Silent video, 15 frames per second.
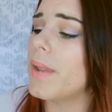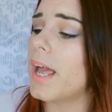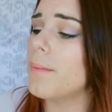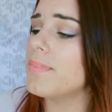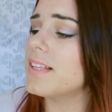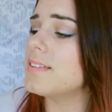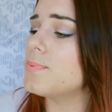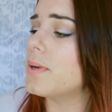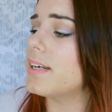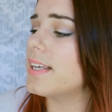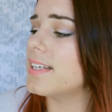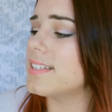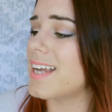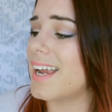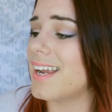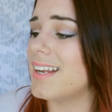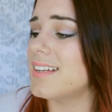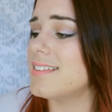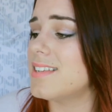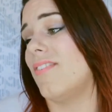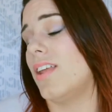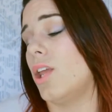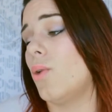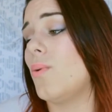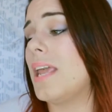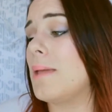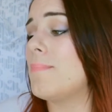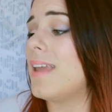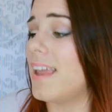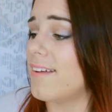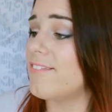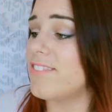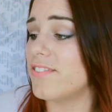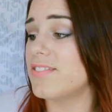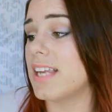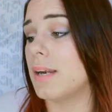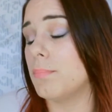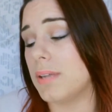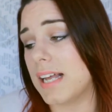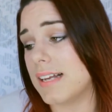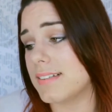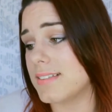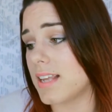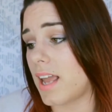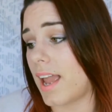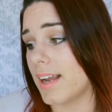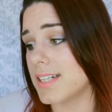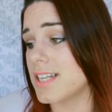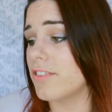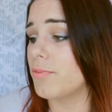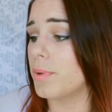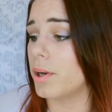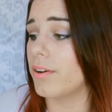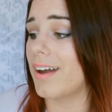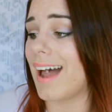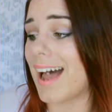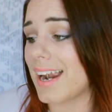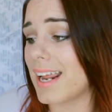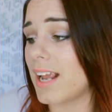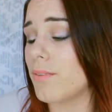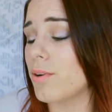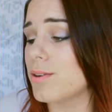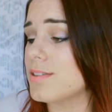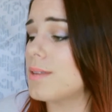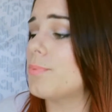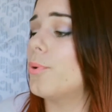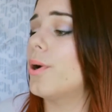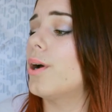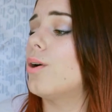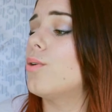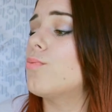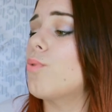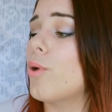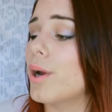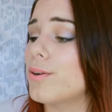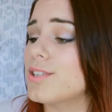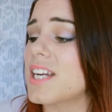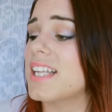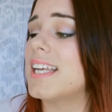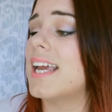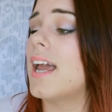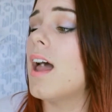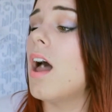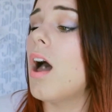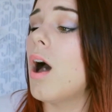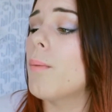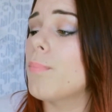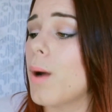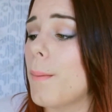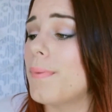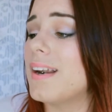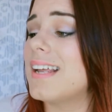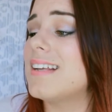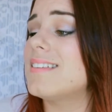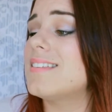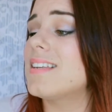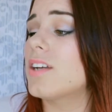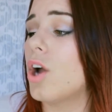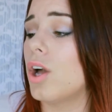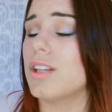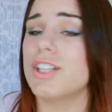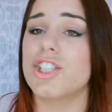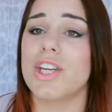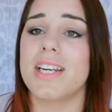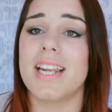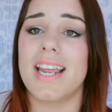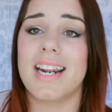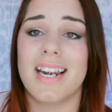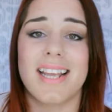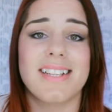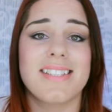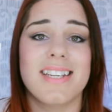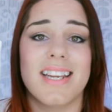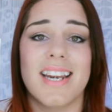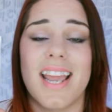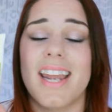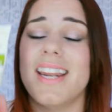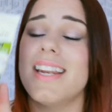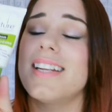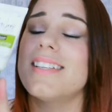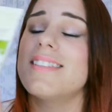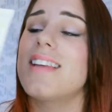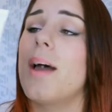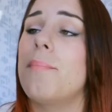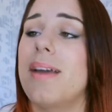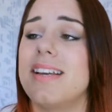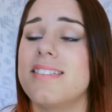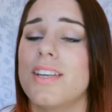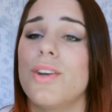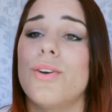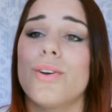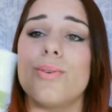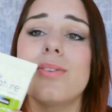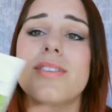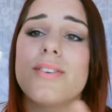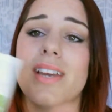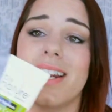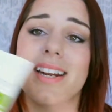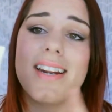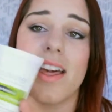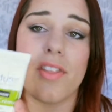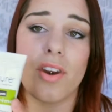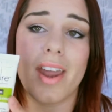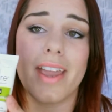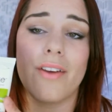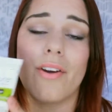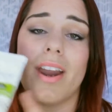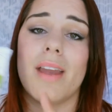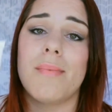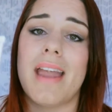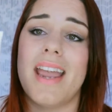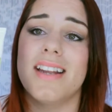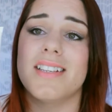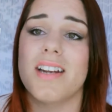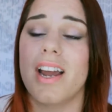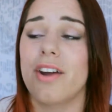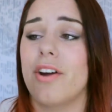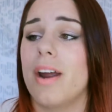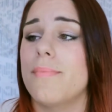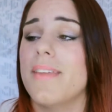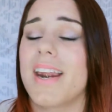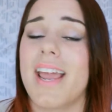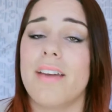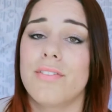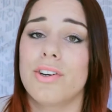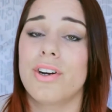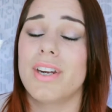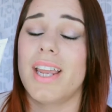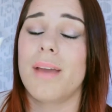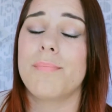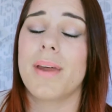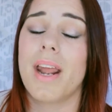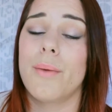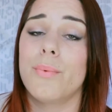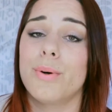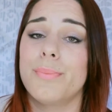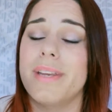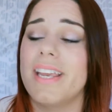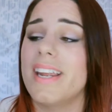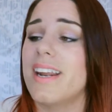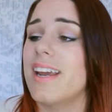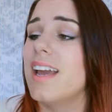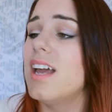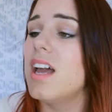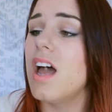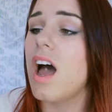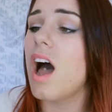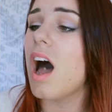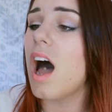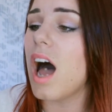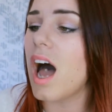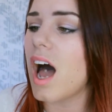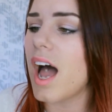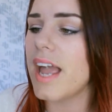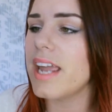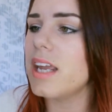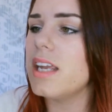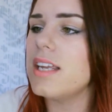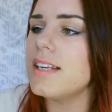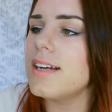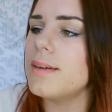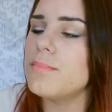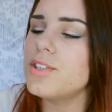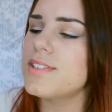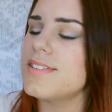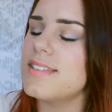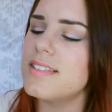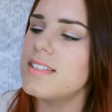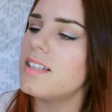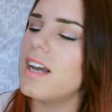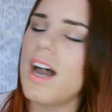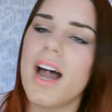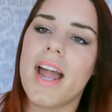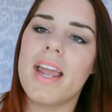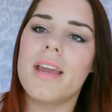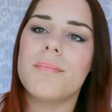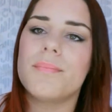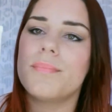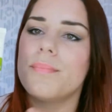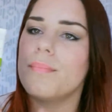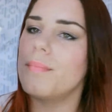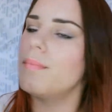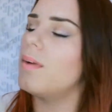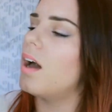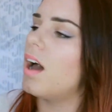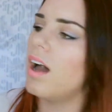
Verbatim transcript: um, this one contains UMF 15 plus, active Manuka honey, rosehip oil, royal jelly, propolis, collagen and elastin and it is amazing. You can also get another night cream and an eye cream that I haven't got yet but I will be getting. I am just, I am